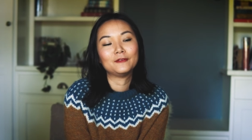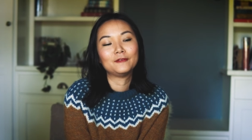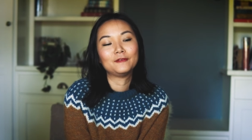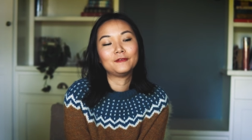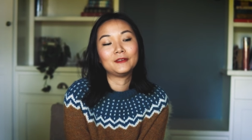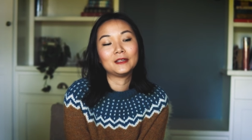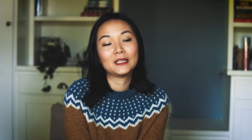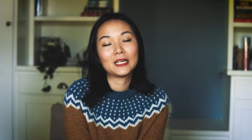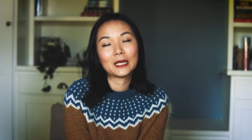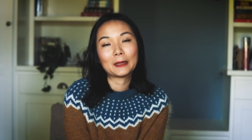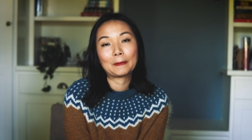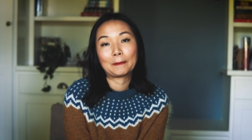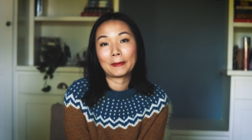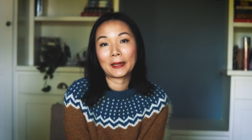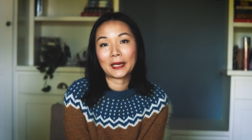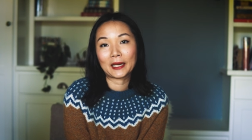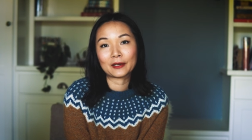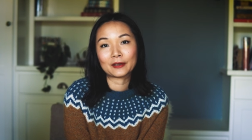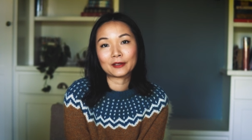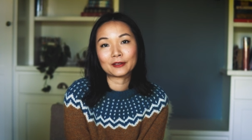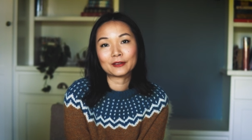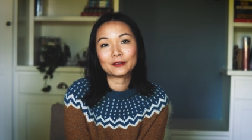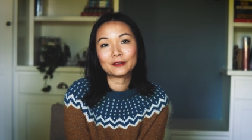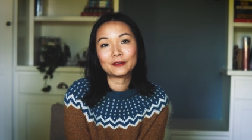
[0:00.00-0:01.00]
fitting
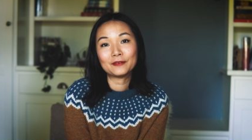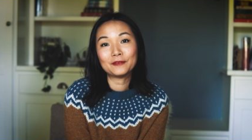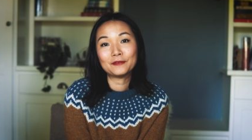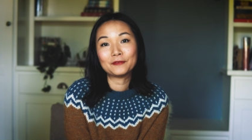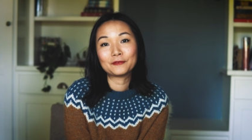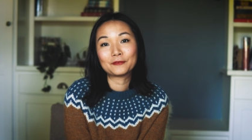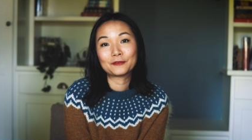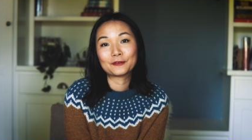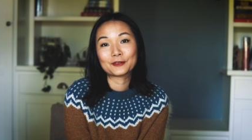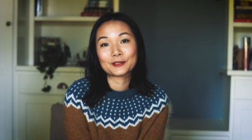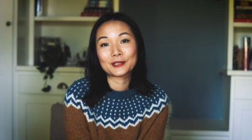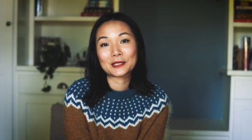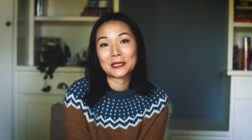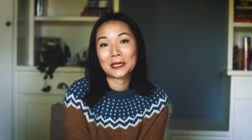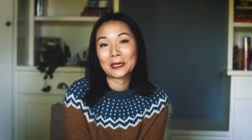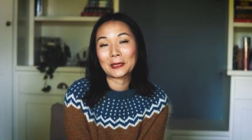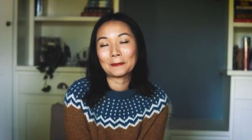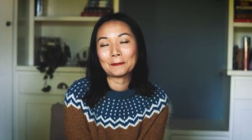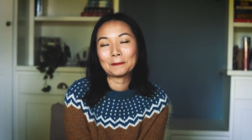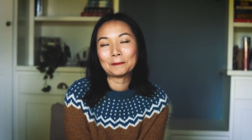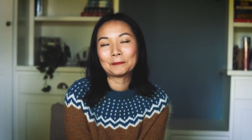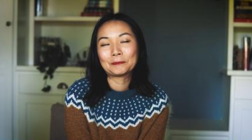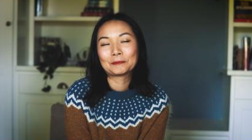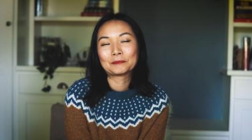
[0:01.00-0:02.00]
pattern for the
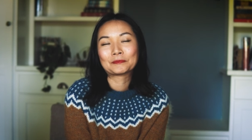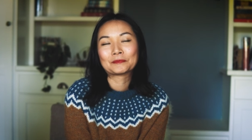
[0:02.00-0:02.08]
name.